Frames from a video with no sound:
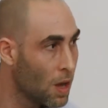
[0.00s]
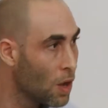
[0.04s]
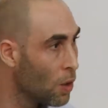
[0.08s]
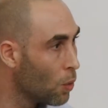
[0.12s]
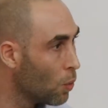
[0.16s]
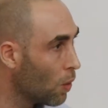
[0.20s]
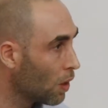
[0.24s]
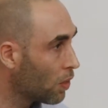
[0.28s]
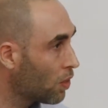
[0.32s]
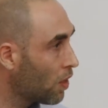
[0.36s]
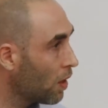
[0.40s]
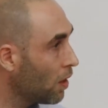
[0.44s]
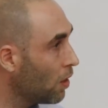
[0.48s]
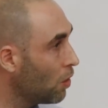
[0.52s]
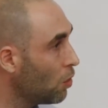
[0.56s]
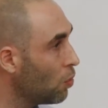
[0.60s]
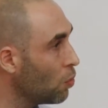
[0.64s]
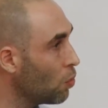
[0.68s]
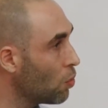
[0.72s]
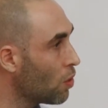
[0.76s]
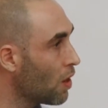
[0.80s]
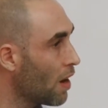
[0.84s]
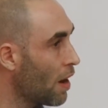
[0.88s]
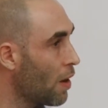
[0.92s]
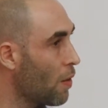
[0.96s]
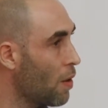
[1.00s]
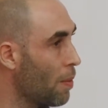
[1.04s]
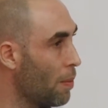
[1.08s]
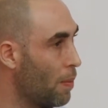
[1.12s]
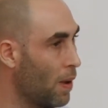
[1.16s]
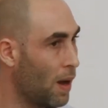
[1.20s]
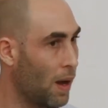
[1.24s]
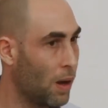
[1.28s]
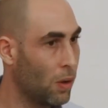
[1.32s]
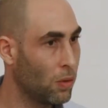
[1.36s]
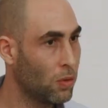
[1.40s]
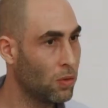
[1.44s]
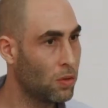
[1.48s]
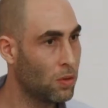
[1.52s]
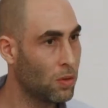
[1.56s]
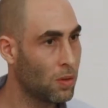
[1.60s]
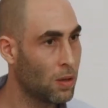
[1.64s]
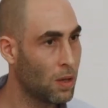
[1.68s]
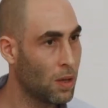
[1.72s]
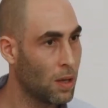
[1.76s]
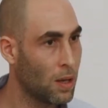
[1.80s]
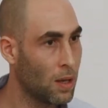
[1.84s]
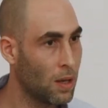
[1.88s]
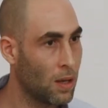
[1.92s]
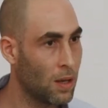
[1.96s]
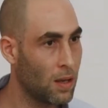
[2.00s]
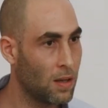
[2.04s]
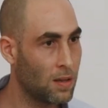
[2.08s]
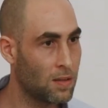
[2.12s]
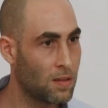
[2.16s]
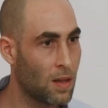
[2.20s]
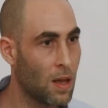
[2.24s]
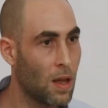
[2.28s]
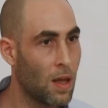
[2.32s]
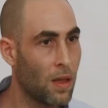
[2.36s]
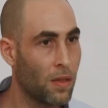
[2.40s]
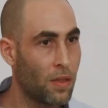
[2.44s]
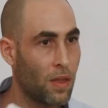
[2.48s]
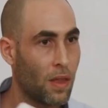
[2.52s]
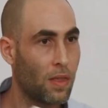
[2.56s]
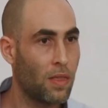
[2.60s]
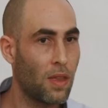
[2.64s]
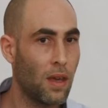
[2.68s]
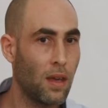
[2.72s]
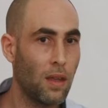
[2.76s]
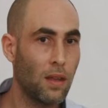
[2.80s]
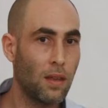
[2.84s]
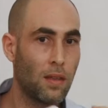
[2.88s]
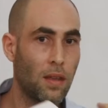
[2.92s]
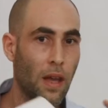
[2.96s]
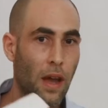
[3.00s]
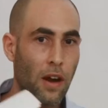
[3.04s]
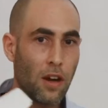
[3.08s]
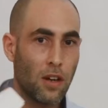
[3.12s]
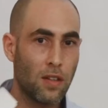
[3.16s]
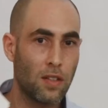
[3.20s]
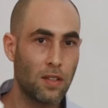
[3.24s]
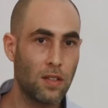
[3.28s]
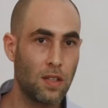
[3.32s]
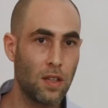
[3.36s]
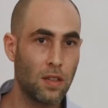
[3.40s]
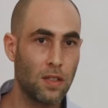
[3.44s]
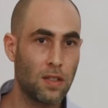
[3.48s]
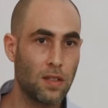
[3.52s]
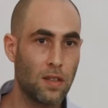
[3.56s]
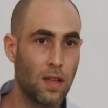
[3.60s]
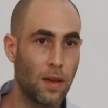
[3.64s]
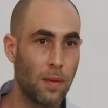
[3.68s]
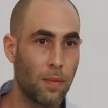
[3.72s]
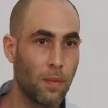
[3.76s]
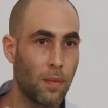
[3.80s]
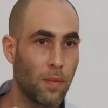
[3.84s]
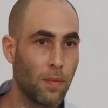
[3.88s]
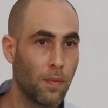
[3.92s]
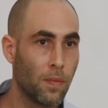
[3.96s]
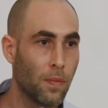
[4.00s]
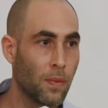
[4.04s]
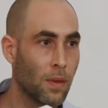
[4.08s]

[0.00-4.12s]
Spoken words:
What they do care about is that the entire system